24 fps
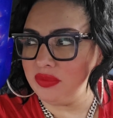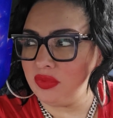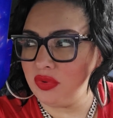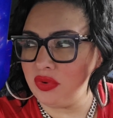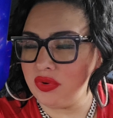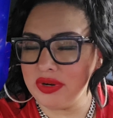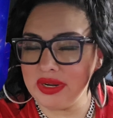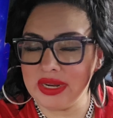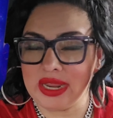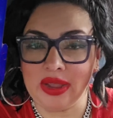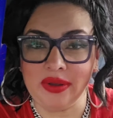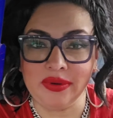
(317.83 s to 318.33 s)

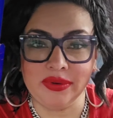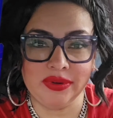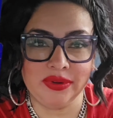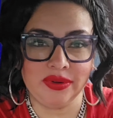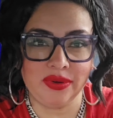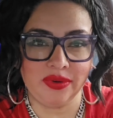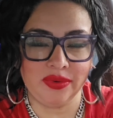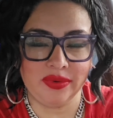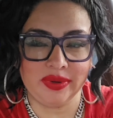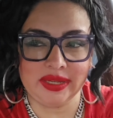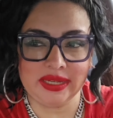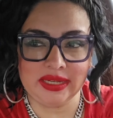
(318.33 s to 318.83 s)
more
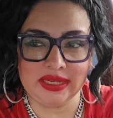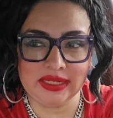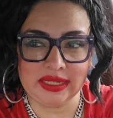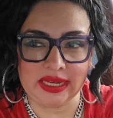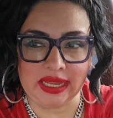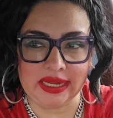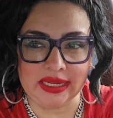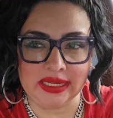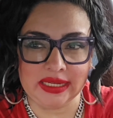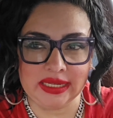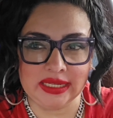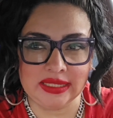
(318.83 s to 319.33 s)
outgoing,
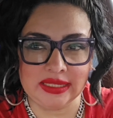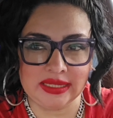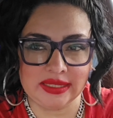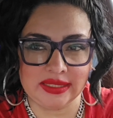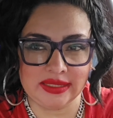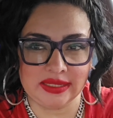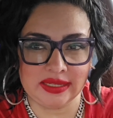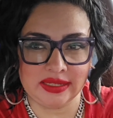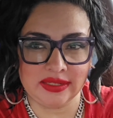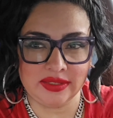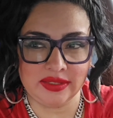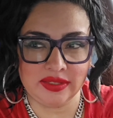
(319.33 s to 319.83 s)
like in the
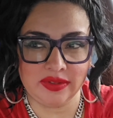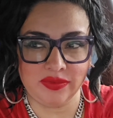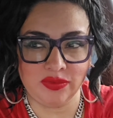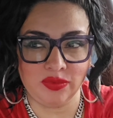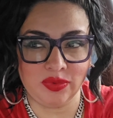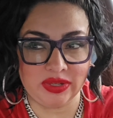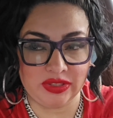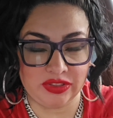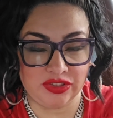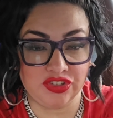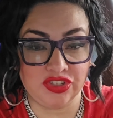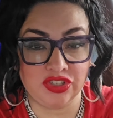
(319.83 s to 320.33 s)
sense of
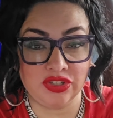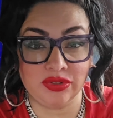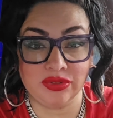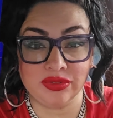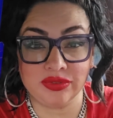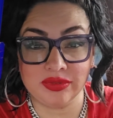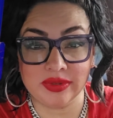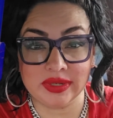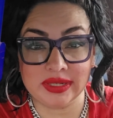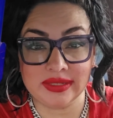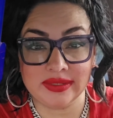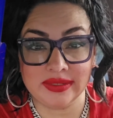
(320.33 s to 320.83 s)
with
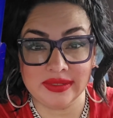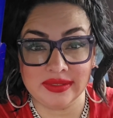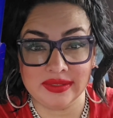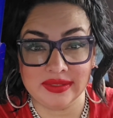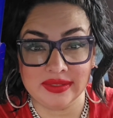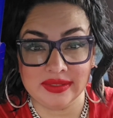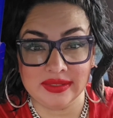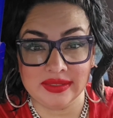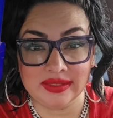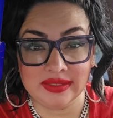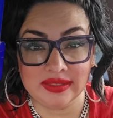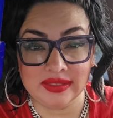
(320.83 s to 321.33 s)
children,
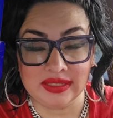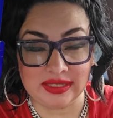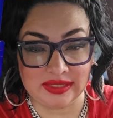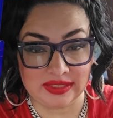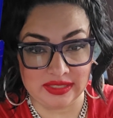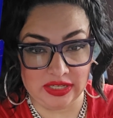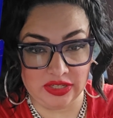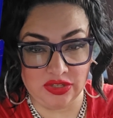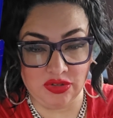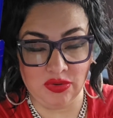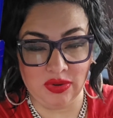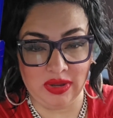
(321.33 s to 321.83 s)

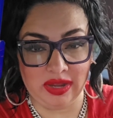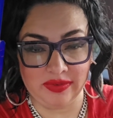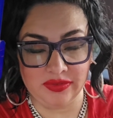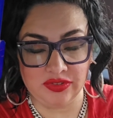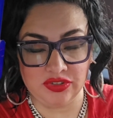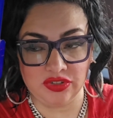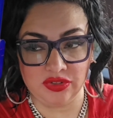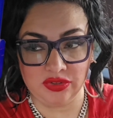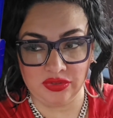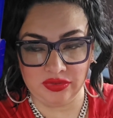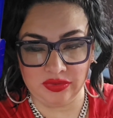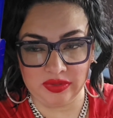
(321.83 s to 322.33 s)
let's say you
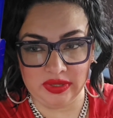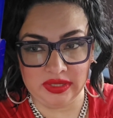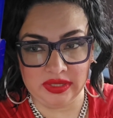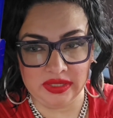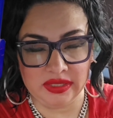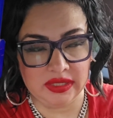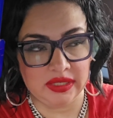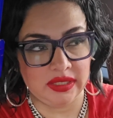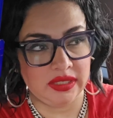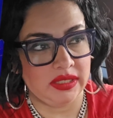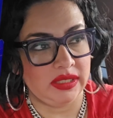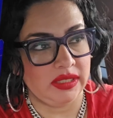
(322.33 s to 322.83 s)
have
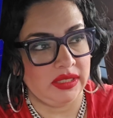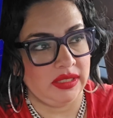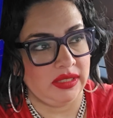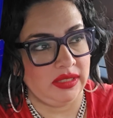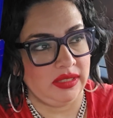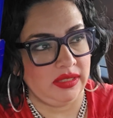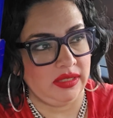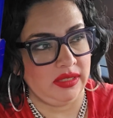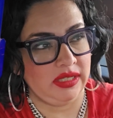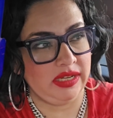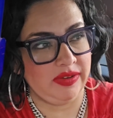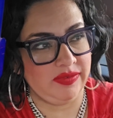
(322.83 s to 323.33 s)
children,
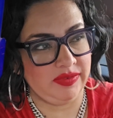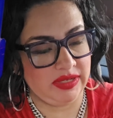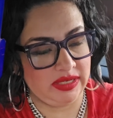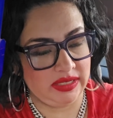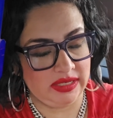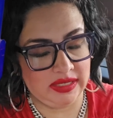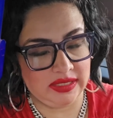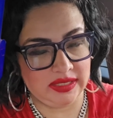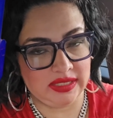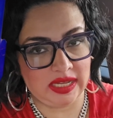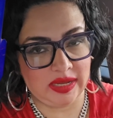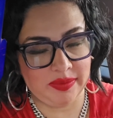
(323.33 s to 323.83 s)
I'm giving
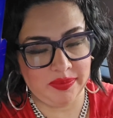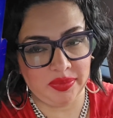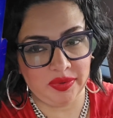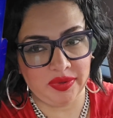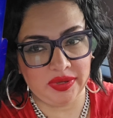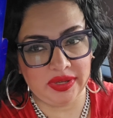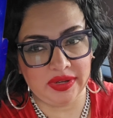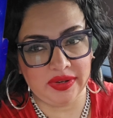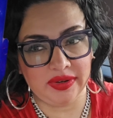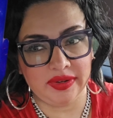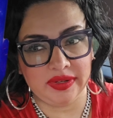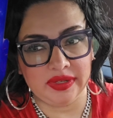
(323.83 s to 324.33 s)
an
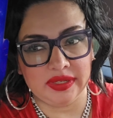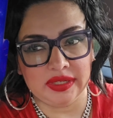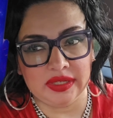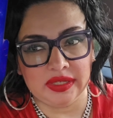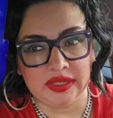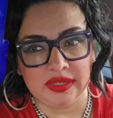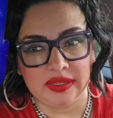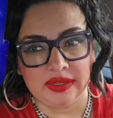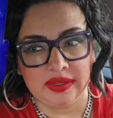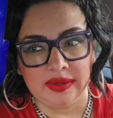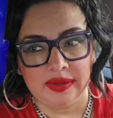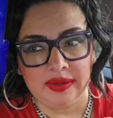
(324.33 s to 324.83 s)
example here.
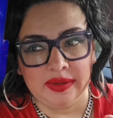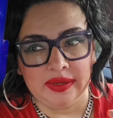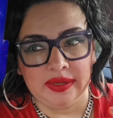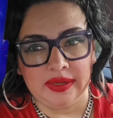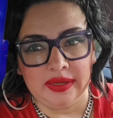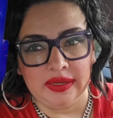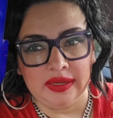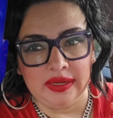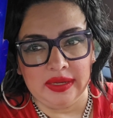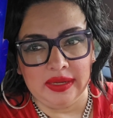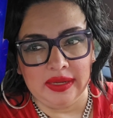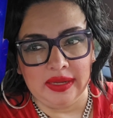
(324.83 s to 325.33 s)

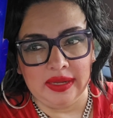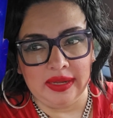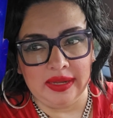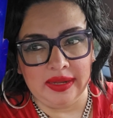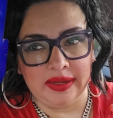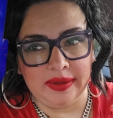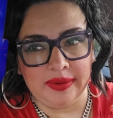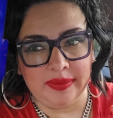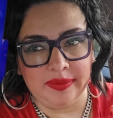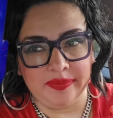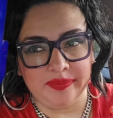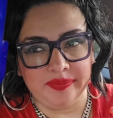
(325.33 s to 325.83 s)

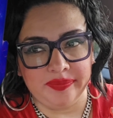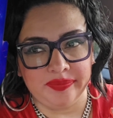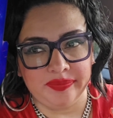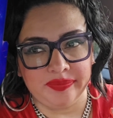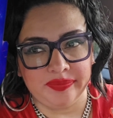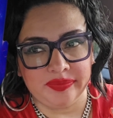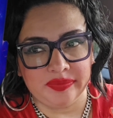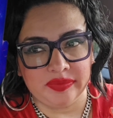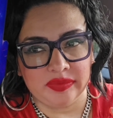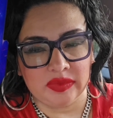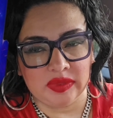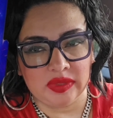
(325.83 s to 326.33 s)

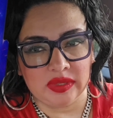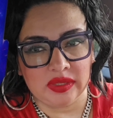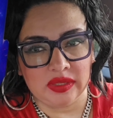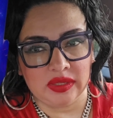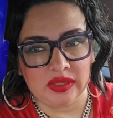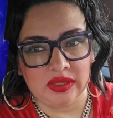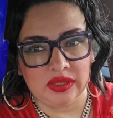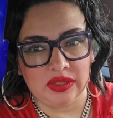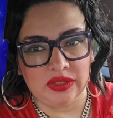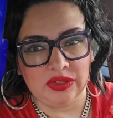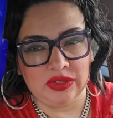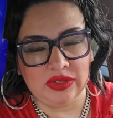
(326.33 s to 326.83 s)

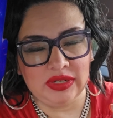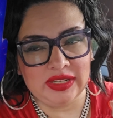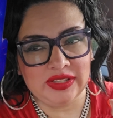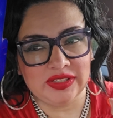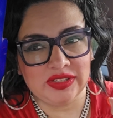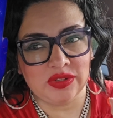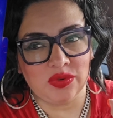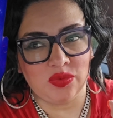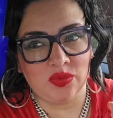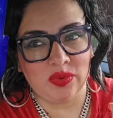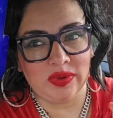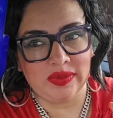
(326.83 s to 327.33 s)
You
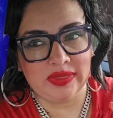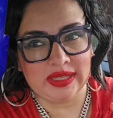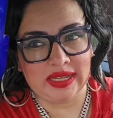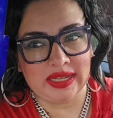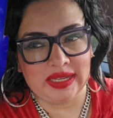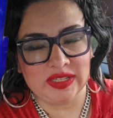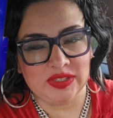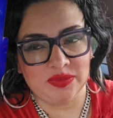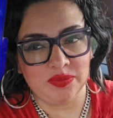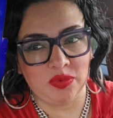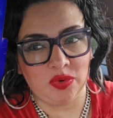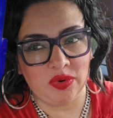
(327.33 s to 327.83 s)
need someone
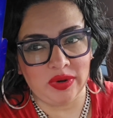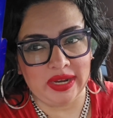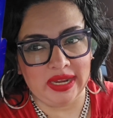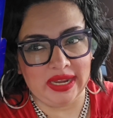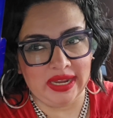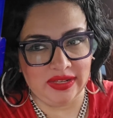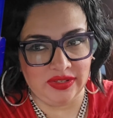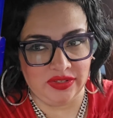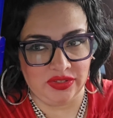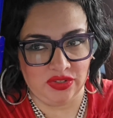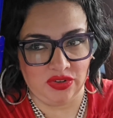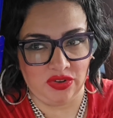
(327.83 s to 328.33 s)
that is more
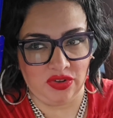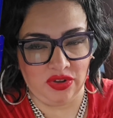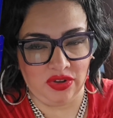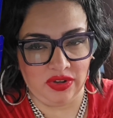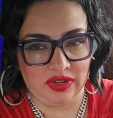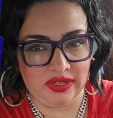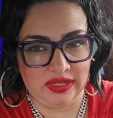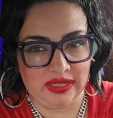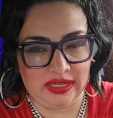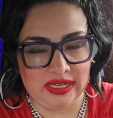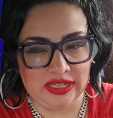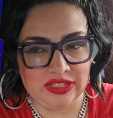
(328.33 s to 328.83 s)

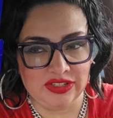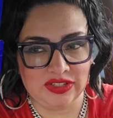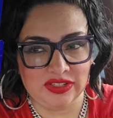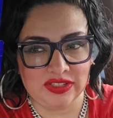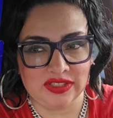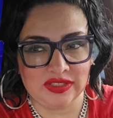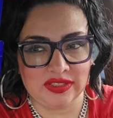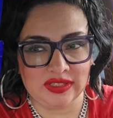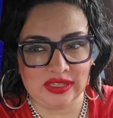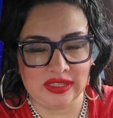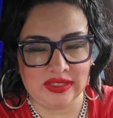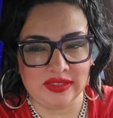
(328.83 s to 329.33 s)
hands-on and
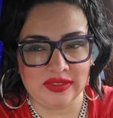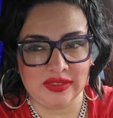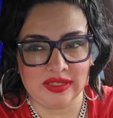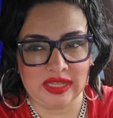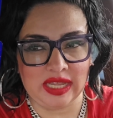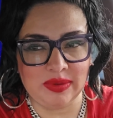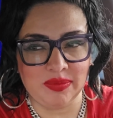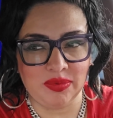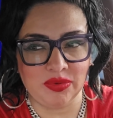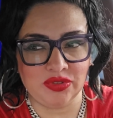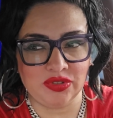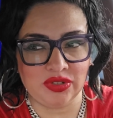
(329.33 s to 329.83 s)
just is
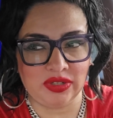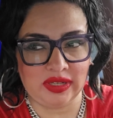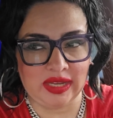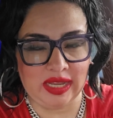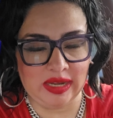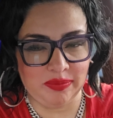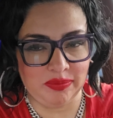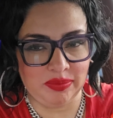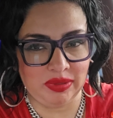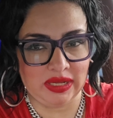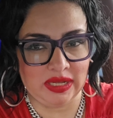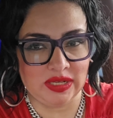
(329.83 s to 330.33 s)
able to
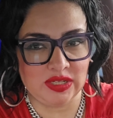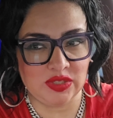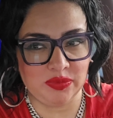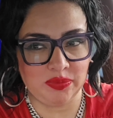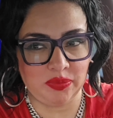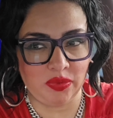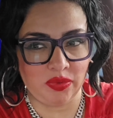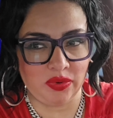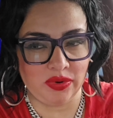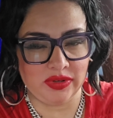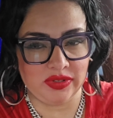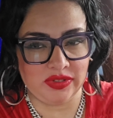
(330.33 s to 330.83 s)
like play
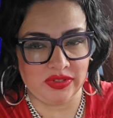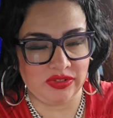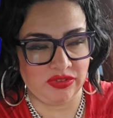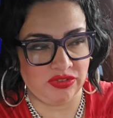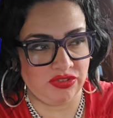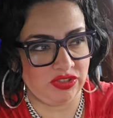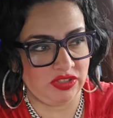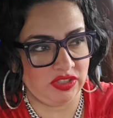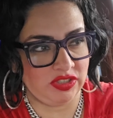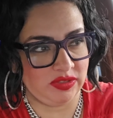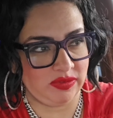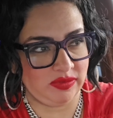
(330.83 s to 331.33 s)
sports
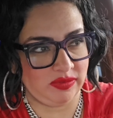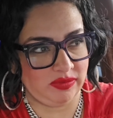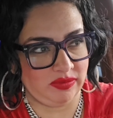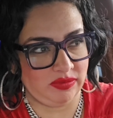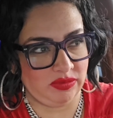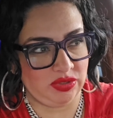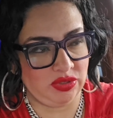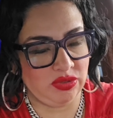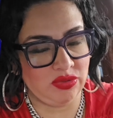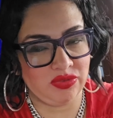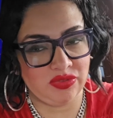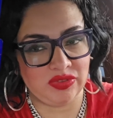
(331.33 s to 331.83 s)
or just
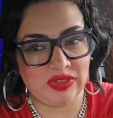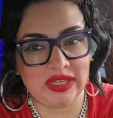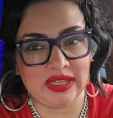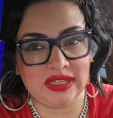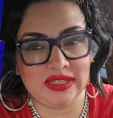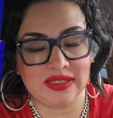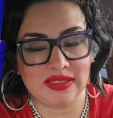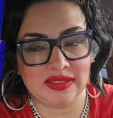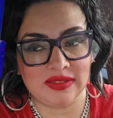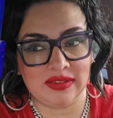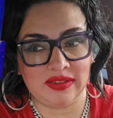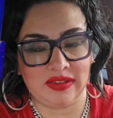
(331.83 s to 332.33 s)
do
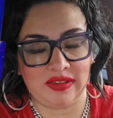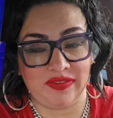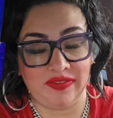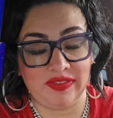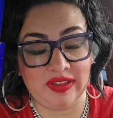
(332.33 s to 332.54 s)
things